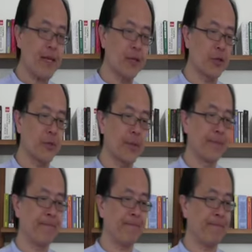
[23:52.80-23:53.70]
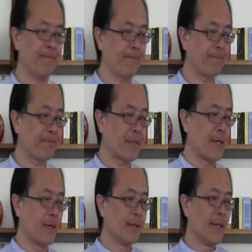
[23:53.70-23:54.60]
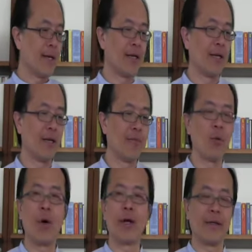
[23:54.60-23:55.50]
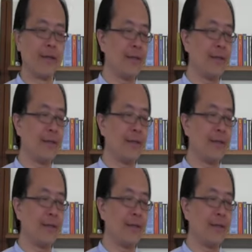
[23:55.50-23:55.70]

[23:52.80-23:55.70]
Excuse me. I need a little bit of water.